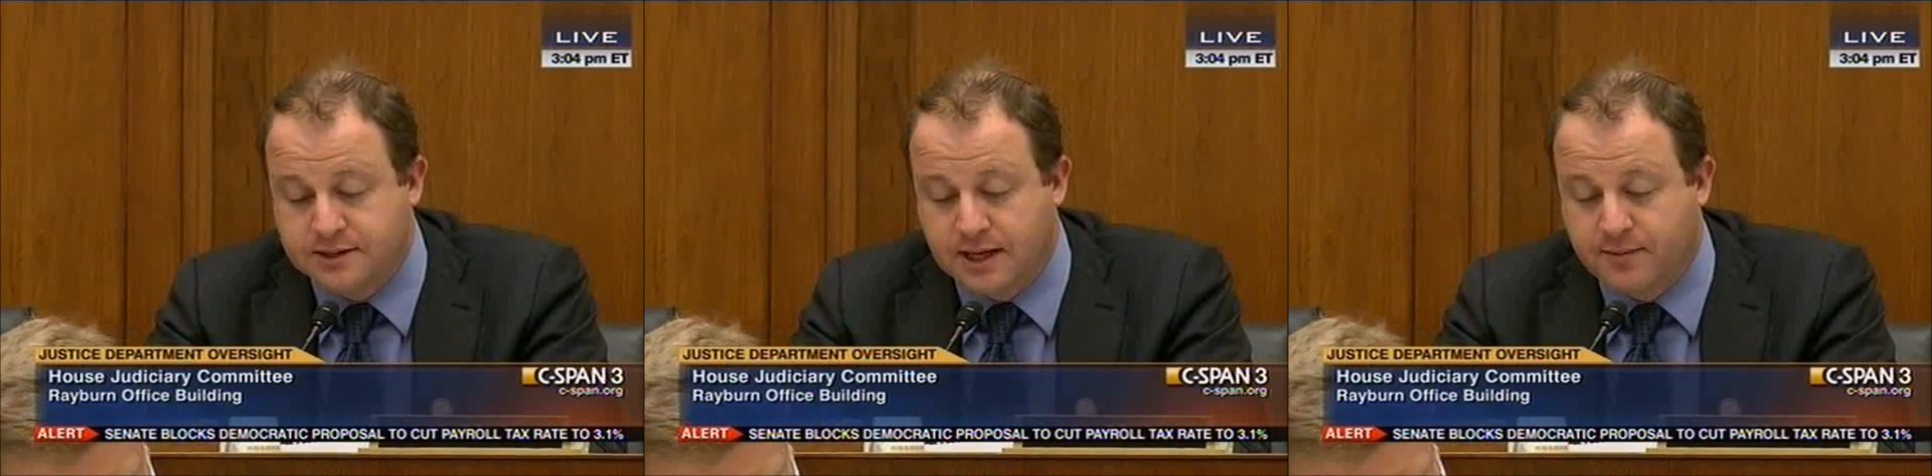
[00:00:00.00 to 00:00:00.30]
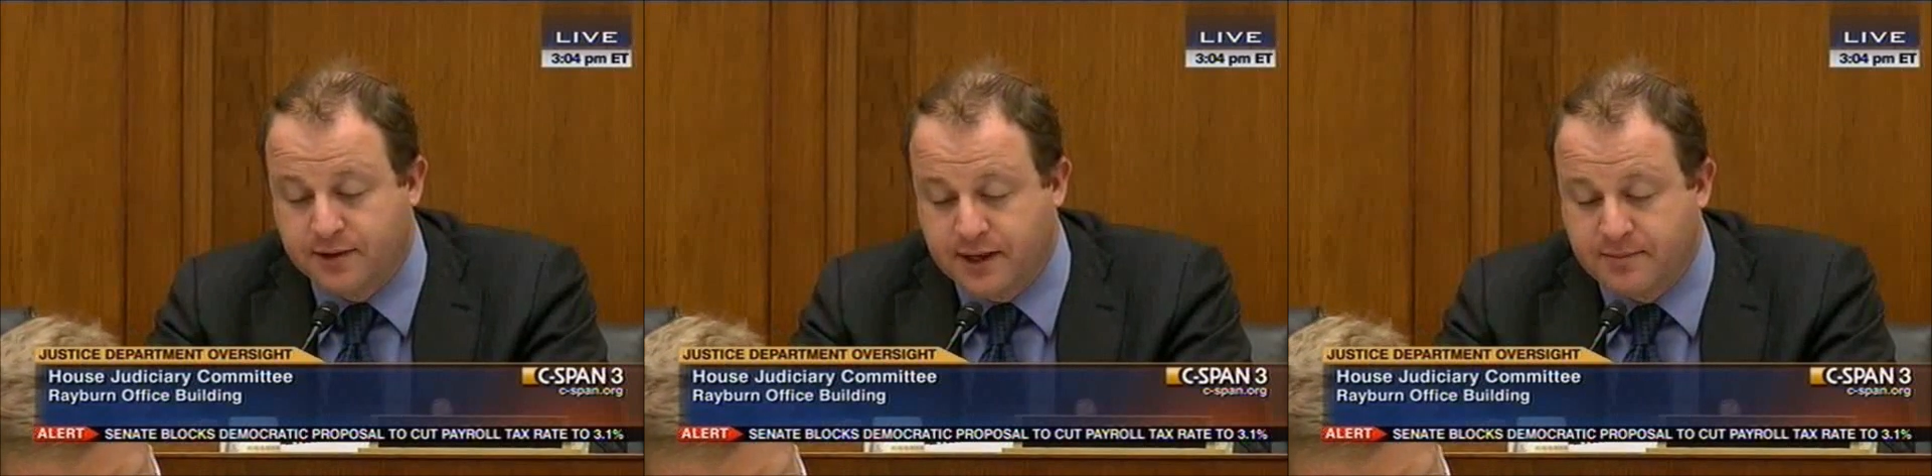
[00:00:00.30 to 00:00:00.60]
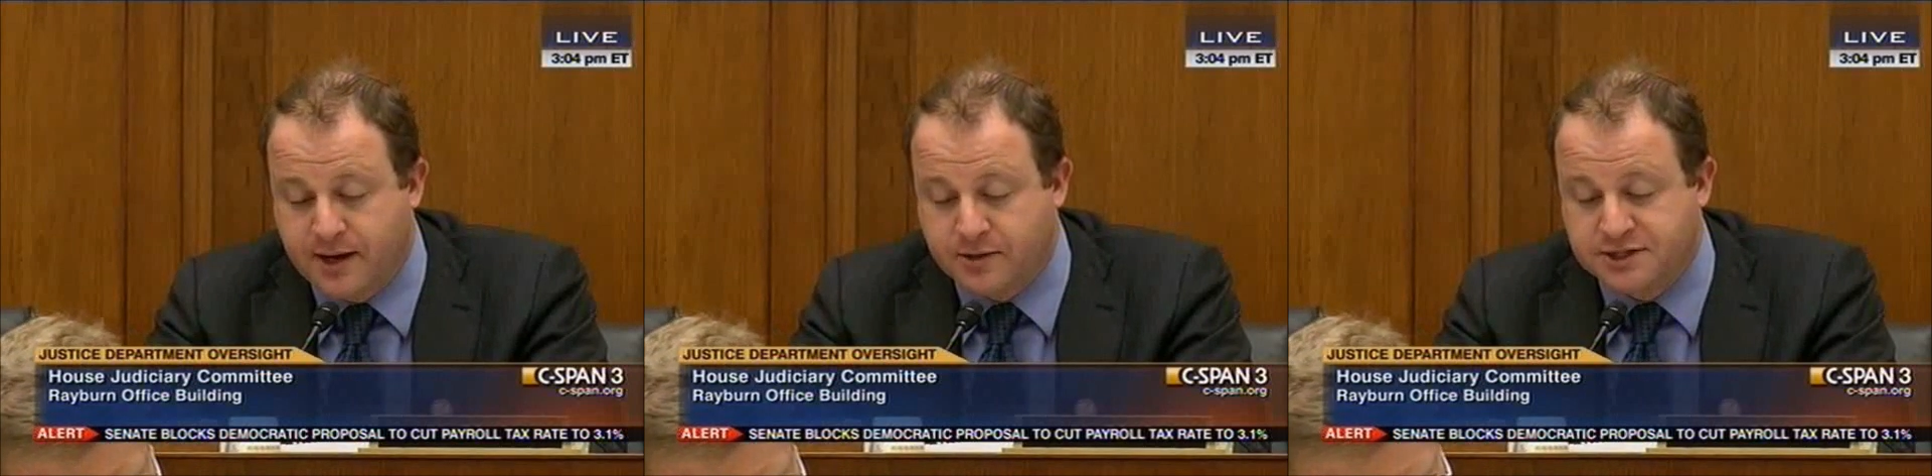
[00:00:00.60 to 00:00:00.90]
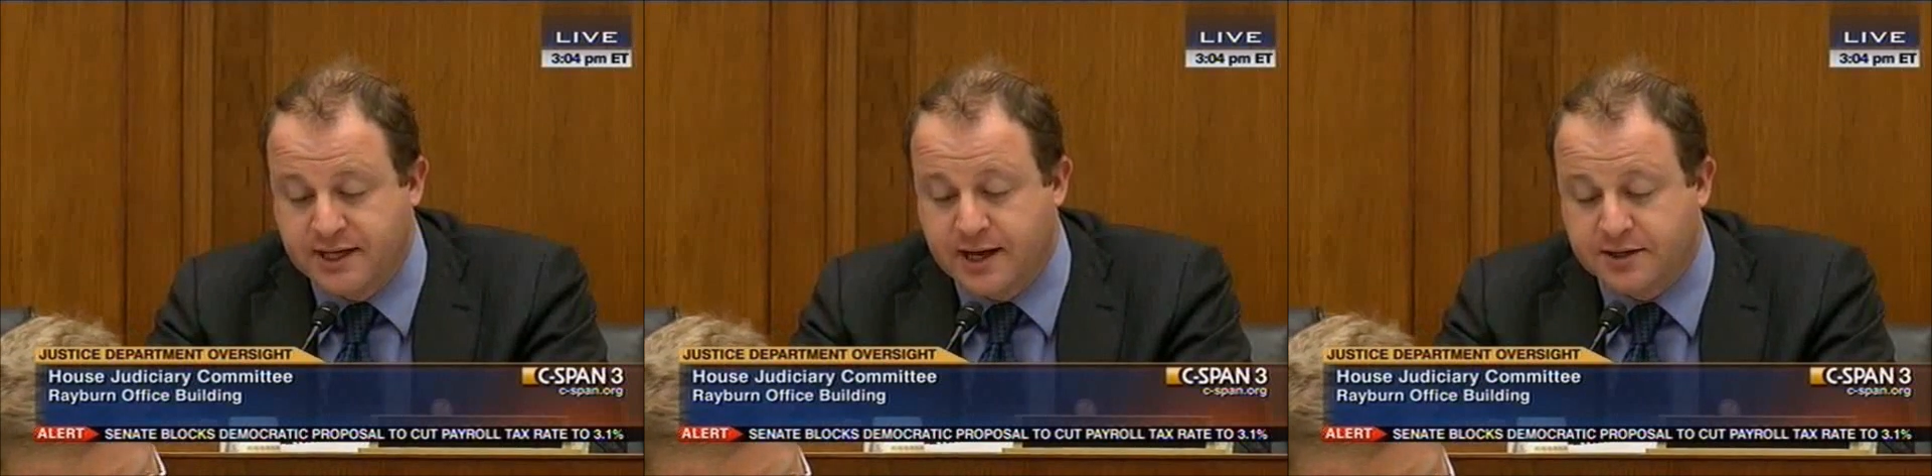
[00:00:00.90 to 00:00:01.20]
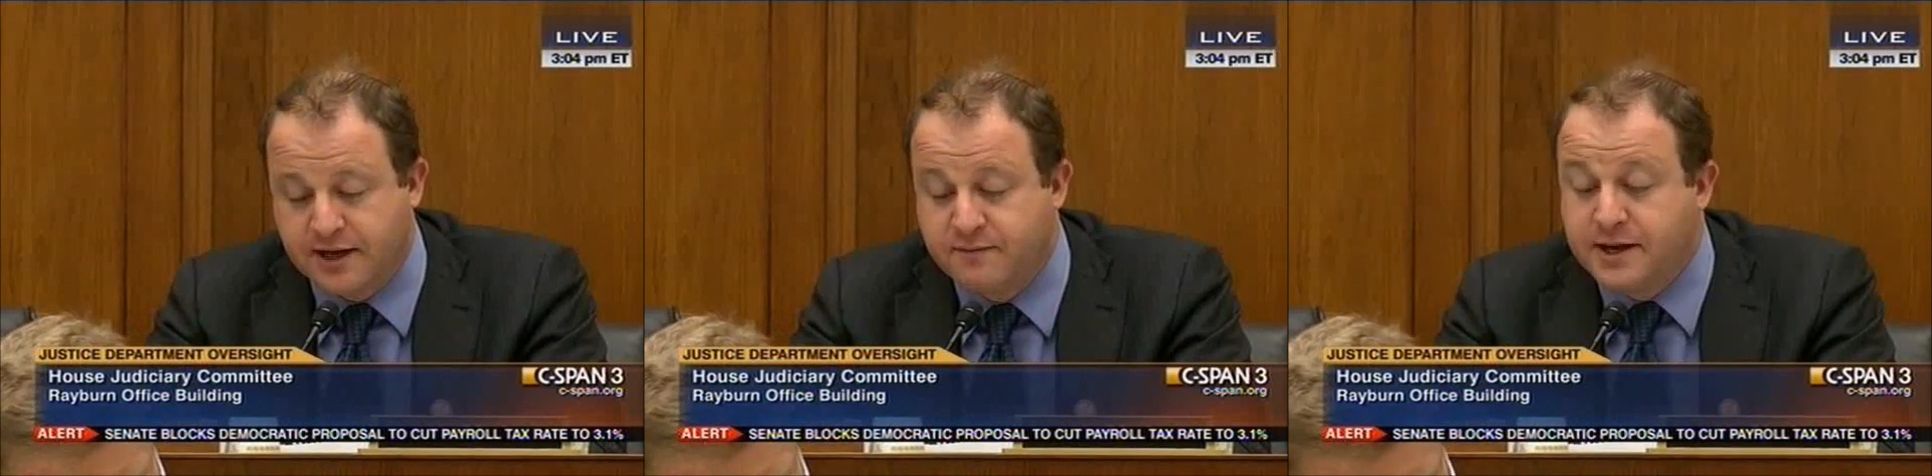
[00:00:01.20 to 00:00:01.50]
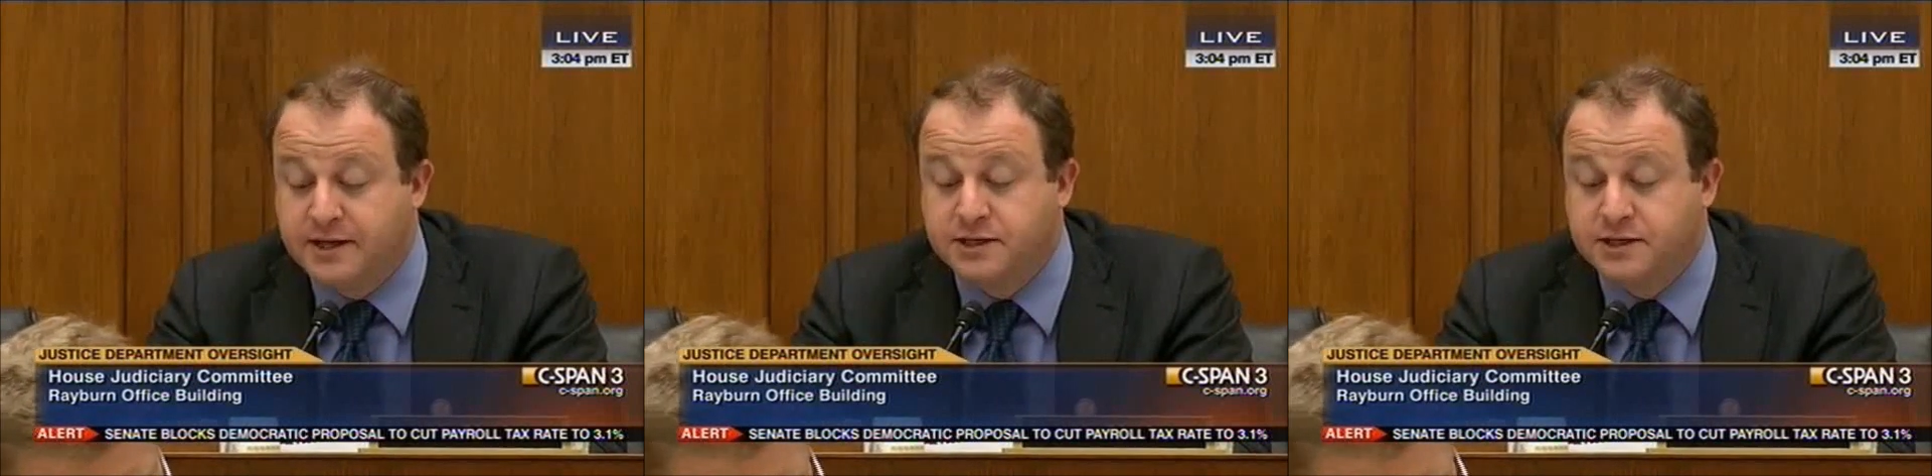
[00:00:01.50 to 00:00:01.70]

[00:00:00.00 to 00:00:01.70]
Stop Online Piracy Act. I have many